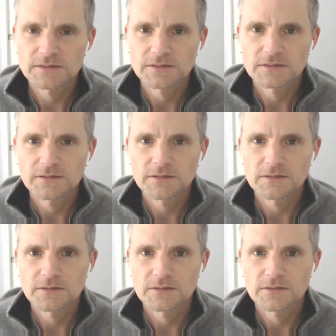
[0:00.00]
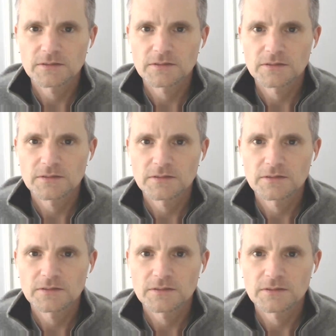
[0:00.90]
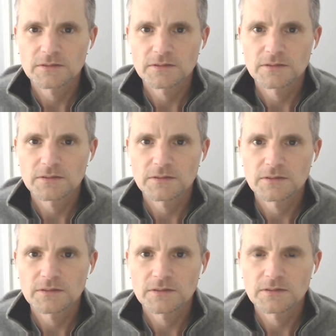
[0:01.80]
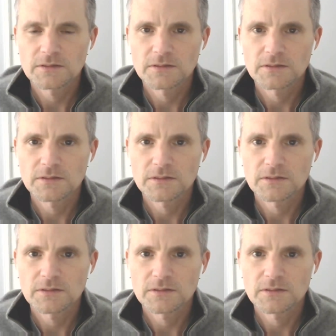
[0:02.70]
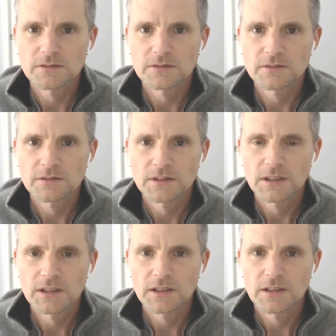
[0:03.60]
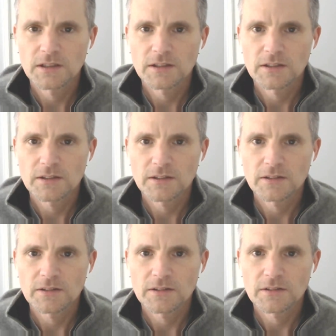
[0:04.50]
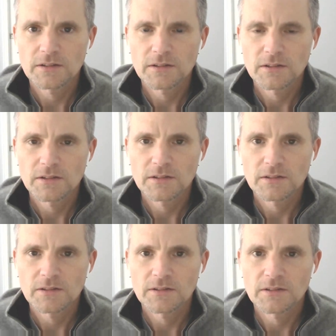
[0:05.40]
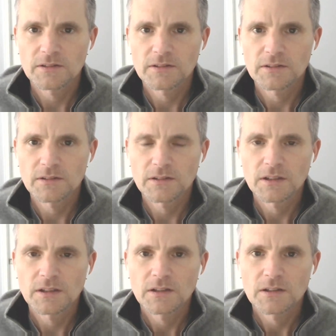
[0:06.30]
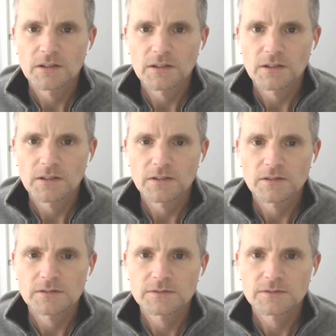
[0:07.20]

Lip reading: (silent)